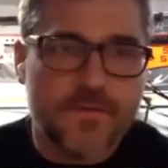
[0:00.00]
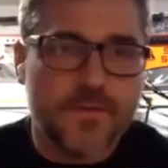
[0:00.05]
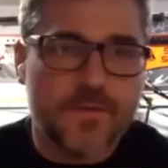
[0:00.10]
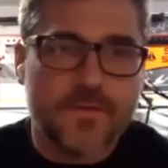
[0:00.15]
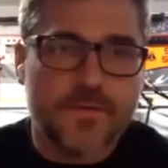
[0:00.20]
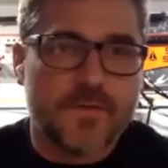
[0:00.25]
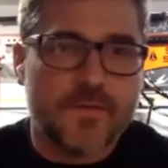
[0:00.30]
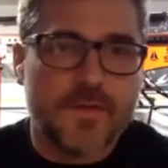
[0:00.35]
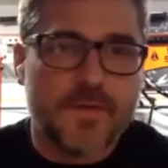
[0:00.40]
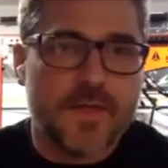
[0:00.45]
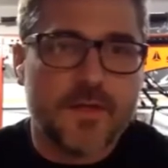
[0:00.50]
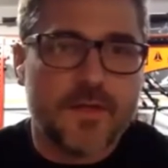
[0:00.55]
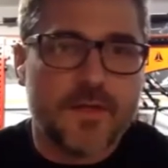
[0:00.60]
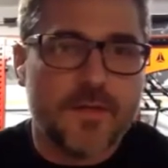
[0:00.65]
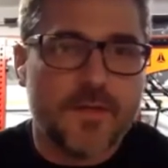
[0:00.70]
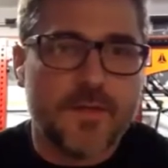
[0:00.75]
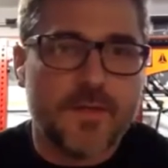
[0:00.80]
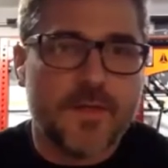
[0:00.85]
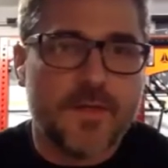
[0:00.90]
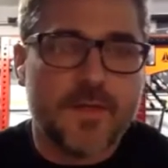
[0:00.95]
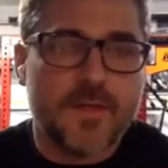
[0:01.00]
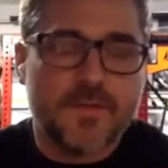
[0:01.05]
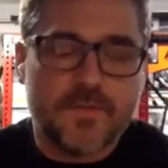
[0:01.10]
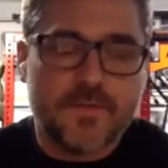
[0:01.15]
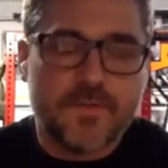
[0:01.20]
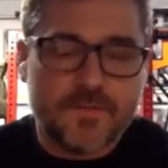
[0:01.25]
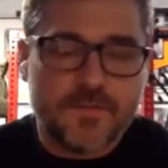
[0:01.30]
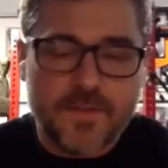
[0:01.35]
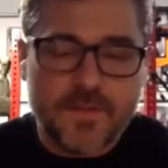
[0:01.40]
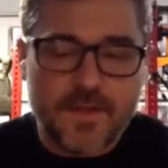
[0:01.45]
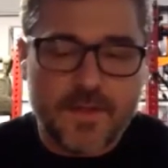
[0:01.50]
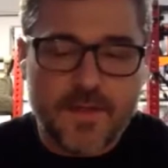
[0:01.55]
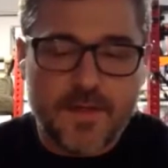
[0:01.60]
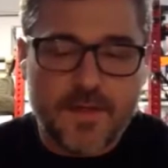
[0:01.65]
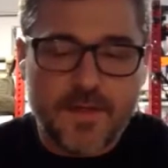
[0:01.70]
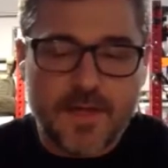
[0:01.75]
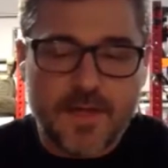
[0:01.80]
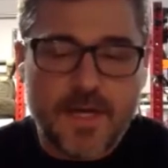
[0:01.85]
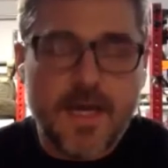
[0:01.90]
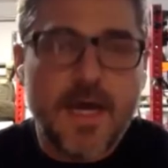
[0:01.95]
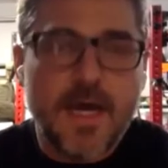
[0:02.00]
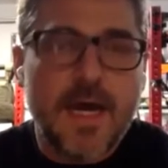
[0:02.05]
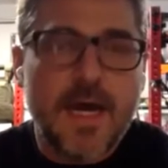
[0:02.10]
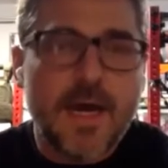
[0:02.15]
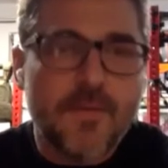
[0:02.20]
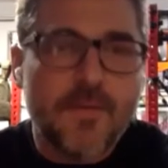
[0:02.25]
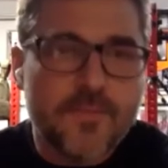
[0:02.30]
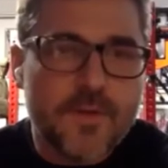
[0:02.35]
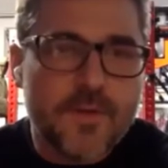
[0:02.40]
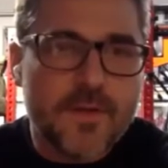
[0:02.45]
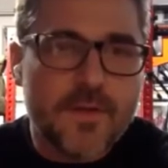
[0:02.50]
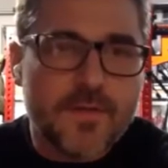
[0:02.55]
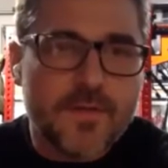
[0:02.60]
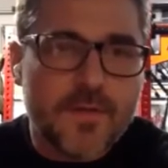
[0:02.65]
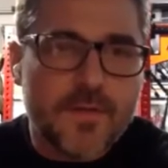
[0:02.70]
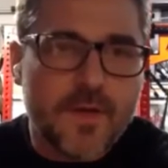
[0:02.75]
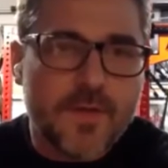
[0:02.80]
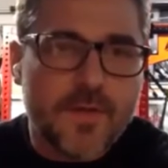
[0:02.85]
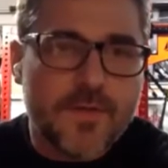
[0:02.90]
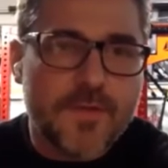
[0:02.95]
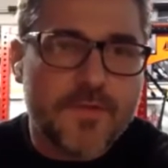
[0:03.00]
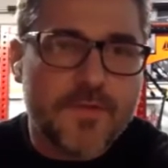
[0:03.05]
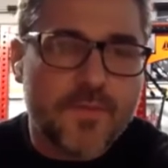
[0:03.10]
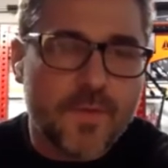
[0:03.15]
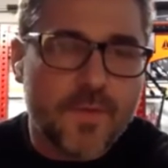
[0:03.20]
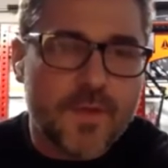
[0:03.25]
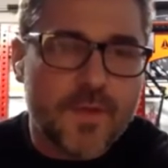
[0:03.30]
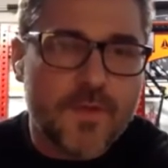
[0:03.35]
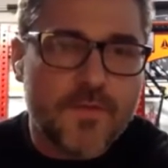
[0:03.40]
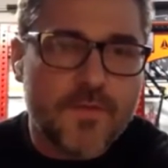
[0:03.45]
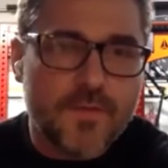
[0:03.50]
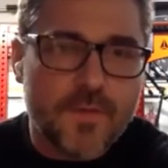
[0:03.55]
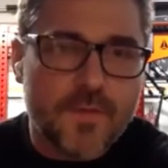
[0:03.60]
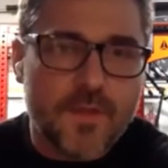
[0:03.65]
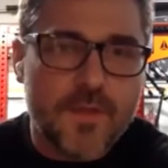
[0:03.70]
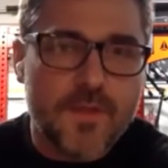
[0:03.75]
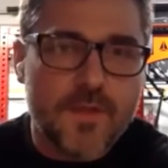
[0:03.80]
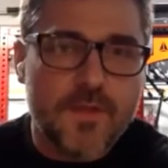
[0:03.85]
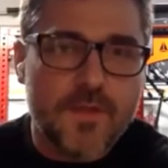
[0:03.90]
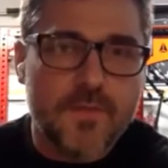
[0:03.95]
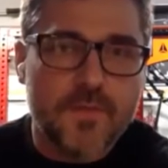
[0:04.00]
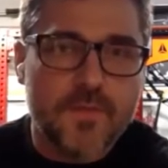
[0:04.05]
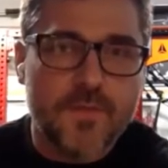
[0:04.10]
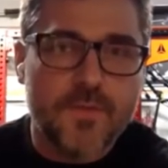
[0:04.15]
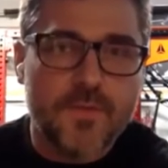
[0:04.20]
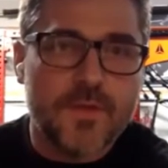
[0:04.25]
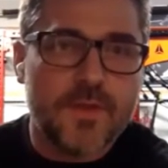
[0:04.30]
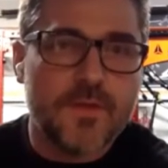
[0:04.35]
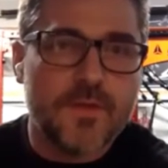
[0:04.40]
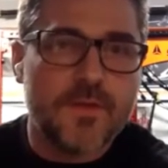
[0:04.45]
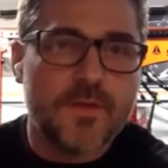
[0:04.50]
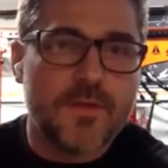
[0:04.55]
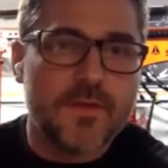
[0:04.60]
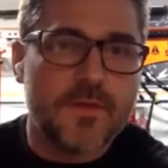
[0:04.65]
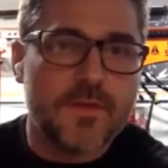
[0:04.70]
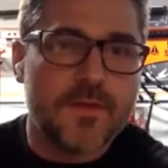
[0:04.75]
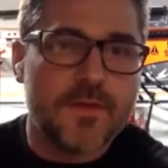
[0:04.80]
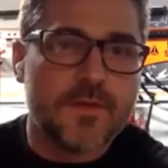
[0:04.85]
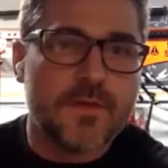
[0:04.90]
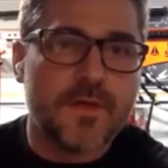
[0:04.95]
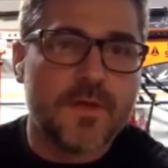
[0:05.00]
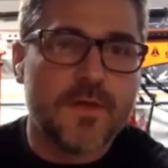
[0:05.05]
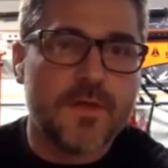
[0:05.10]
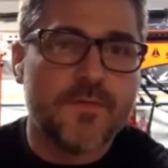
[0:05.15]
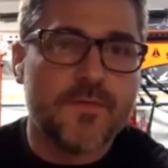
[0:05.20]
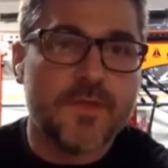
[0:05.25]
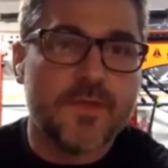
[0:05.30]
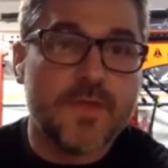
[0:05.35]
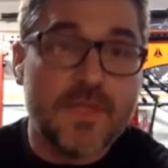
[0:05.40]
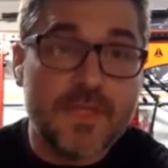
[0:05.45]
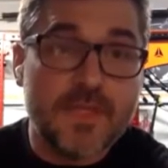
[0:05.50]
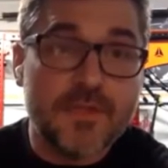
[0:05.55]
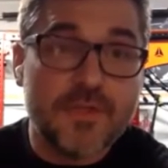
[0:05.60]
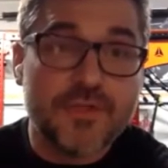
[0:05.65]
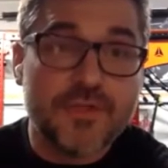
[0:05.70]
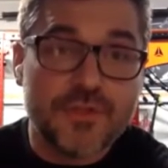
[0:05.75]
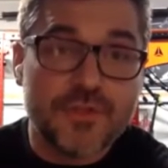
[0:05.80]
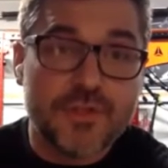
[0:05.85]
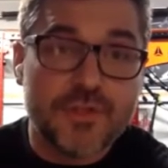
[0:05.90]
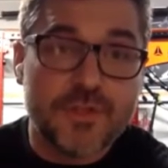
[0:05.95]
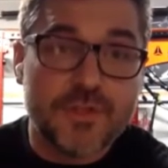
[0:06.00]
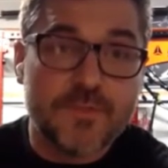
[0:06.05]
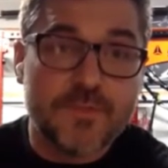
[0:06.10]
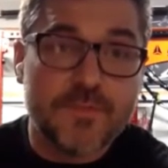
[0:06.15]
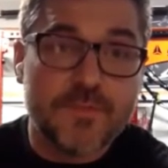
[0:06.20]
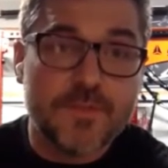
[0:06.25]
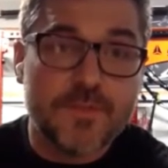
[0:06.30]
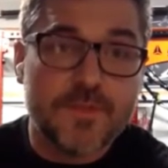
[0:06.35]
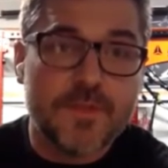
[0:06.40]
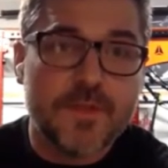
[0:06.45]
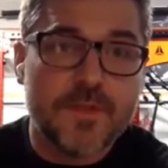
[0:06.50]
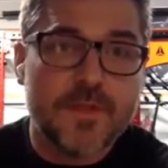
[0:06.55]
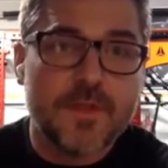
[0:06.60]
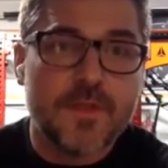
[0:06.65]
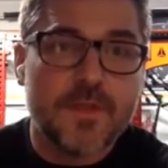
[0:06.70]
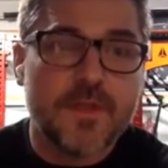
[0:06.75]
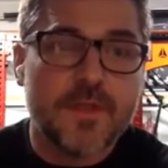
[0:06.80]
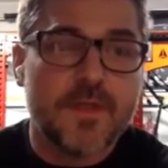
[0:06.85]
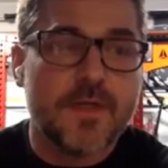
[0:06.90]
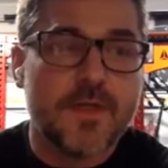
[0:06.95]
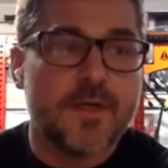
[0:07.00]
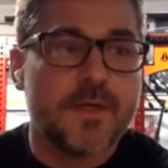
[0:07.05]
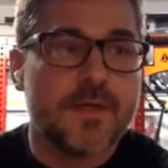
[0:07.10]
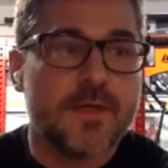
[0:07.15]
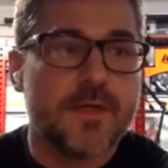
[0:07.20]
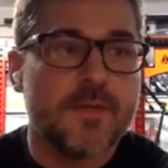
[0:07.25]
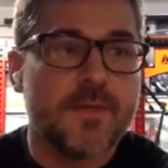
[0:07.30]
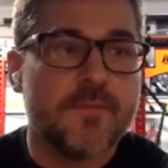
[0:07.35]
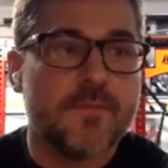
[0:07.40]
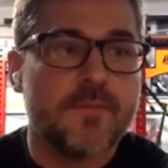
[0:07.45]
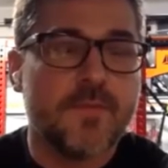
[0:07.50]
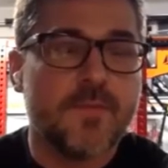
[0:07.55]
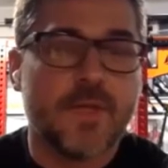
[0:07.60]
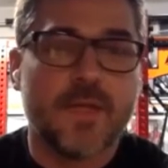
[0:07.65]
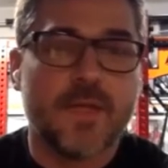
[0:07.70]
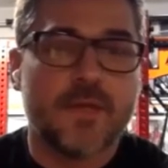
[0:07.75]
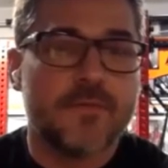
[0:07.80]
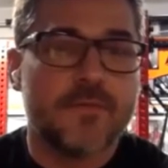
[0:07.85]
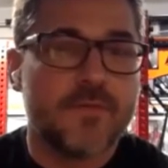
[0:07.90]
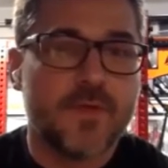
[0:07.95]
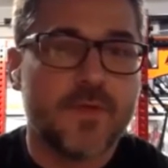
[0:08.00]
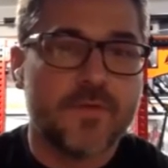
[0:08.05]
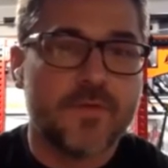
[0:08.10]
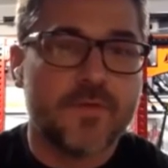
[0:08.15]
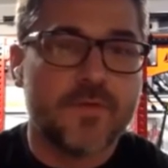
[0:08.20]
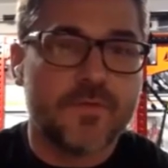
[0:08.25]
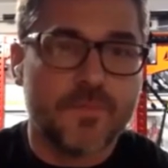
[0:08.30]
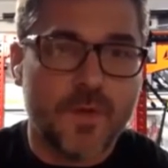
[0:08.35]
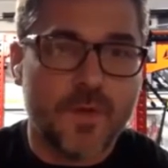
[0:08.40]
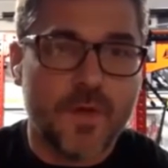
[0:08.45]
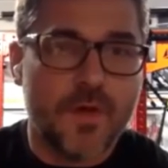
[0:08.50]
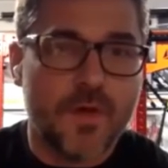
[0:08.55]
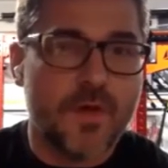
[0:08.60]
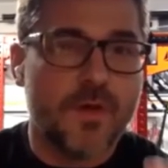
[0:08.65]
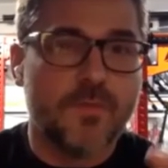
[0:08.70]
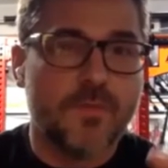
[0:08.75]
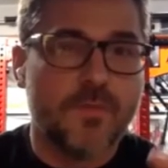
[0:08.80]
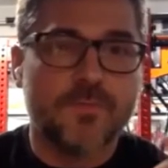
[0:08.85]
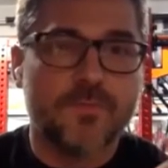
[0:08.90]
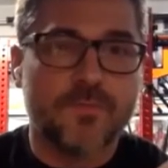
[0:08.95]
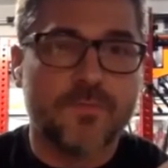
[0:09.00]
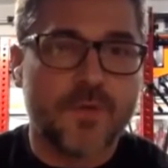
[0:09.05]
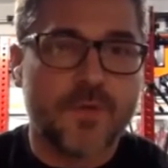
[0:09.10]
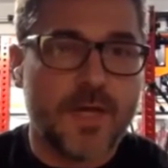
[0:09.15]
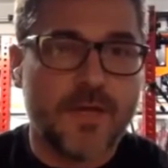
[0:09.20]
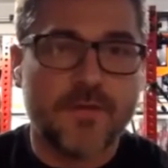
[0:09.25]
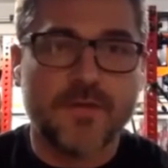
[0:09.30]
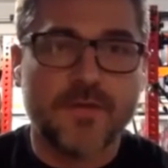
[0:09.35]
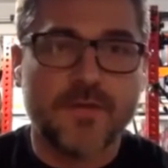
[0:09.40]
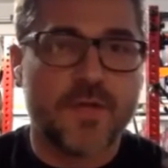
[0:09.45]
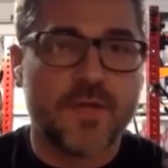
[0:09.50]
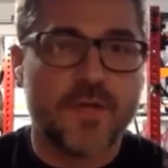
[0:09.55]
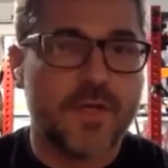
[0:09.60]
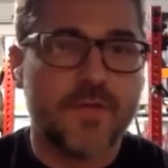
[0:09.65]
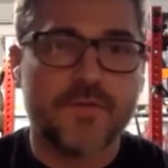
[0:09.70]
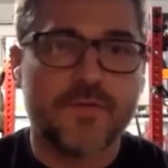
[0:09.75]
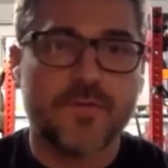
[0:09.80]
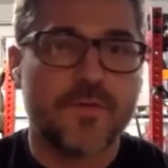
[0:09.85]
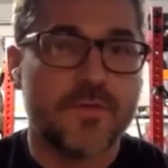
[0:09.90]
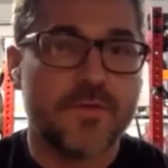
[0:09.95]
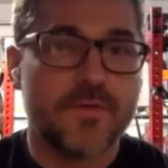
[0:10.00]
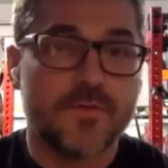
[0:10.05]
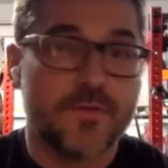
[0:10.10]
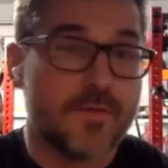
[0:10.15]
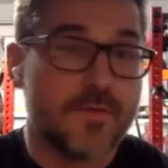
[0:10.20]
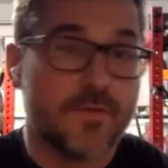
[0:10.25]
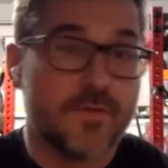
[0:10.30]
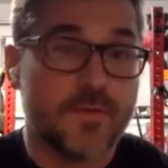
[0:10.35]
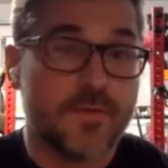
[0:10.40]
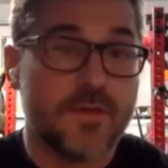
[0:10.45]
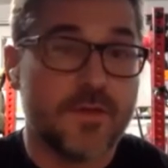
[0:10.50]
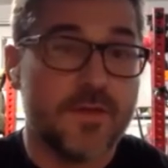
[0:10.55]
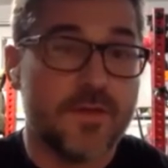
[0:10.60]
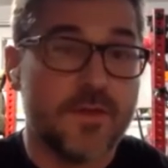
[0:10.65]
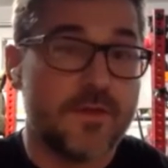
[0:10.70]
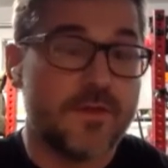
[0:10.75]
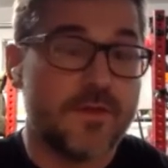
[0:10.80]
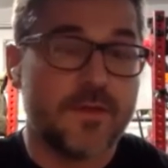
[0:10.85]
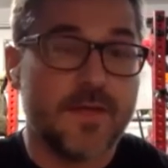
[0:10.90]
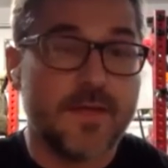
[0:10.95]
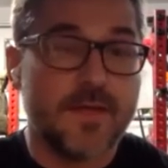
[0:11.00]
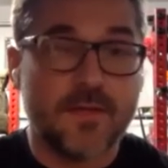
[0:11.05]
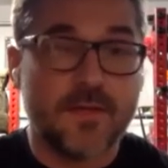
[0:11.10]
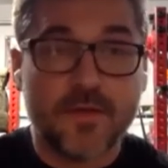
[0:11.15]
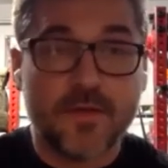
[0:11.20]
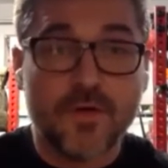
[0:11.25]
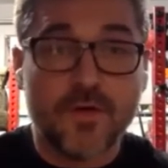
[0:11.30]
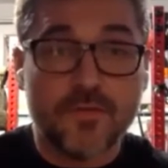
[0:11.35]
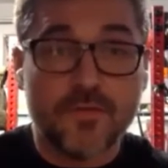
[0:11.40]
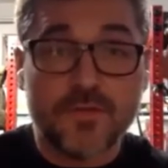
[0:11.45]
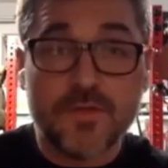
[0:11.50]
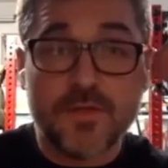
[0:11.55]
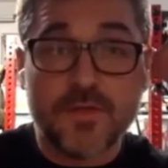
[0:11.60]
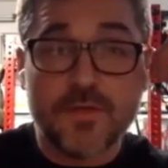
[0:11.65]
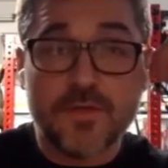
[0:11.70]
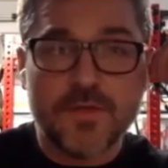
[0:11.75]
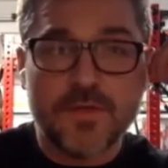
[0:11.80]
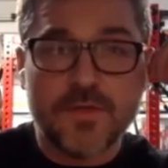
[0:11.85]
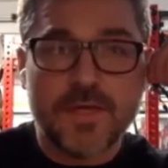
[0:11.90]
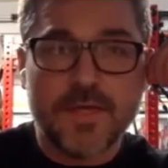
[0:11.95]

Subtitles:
focused on that. I mean, that's, I really thought that 2020 would be the year of the niche gym. Like, you know, small private training studios. I really did. And I think COVID killed